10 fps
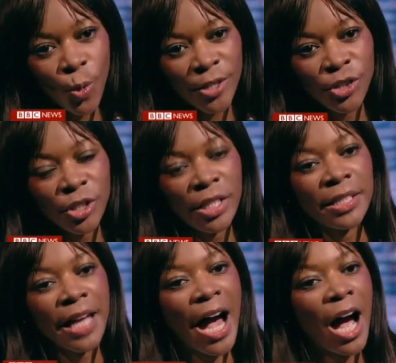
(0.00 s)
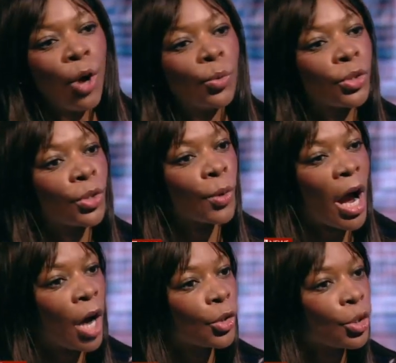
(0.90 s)
The question is, how
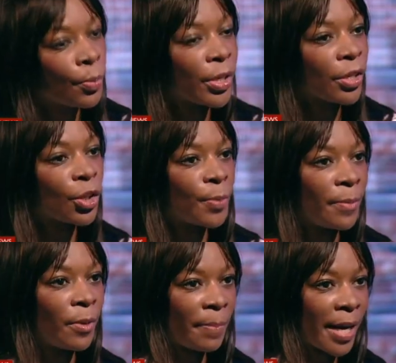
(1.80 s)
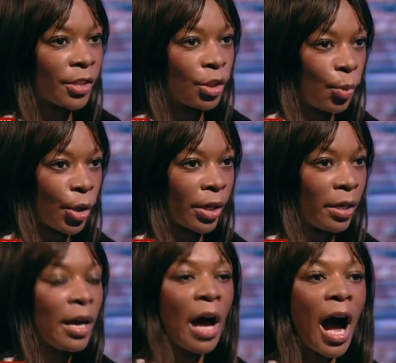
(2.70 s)
do you bring those people back to work?
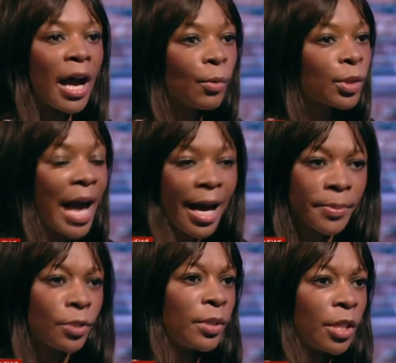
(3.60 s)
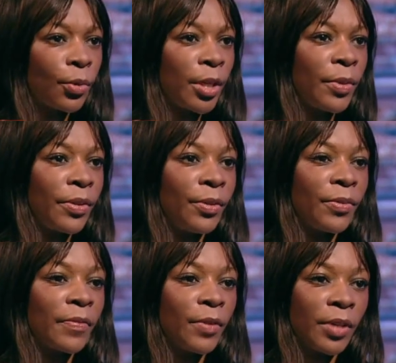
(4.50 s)
I would absolutely agree with you
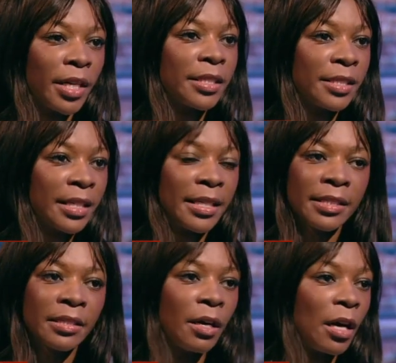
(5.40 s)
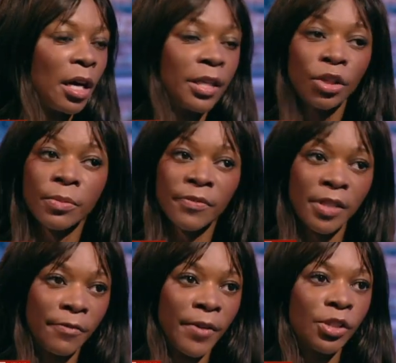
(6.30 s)
that the United States, in terms of
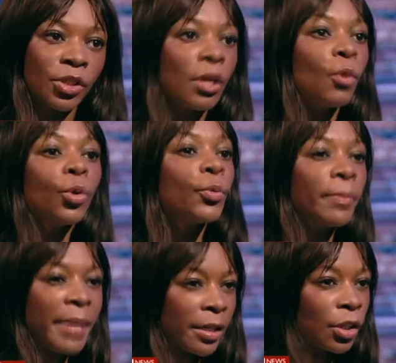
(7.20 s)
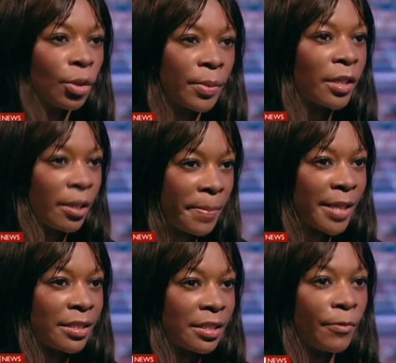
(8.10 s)
innovation, will remain globally
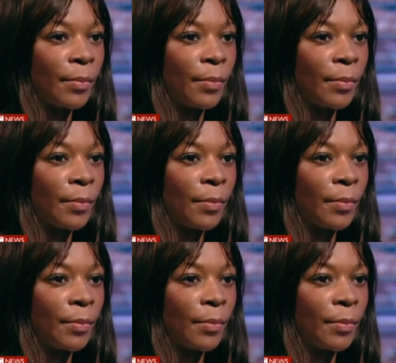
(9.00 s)
competitive.